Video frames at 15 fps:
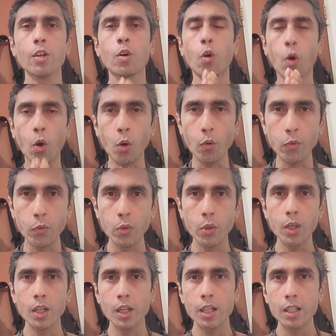of
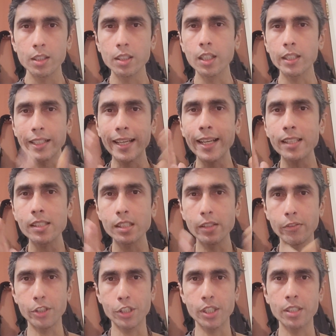the case
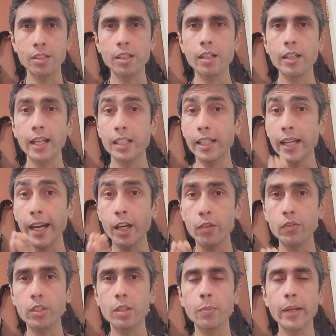division at the head
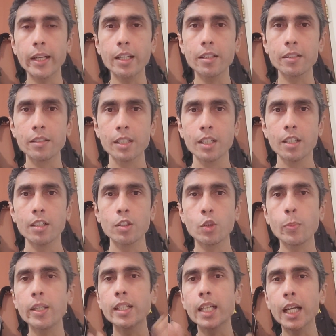of the debate
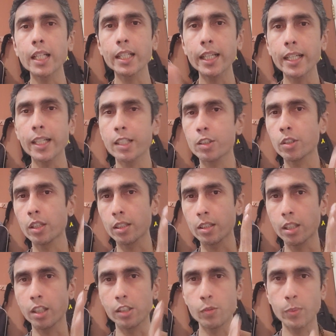to be delegated to the
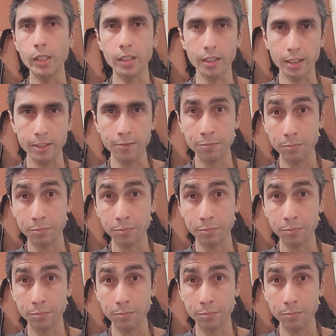third speaker.